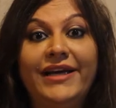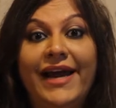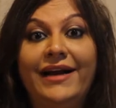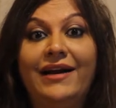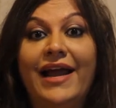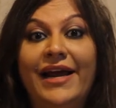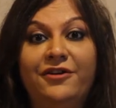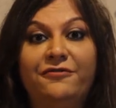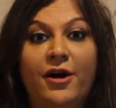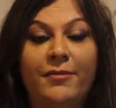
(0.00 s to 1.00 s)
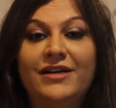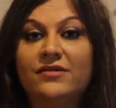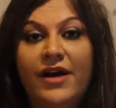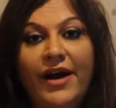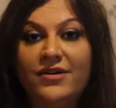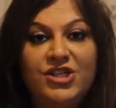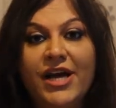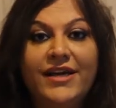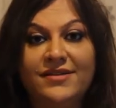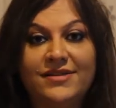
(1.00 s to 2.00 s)
get light from. It
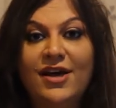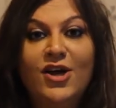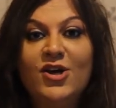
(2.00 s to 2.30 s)
shines.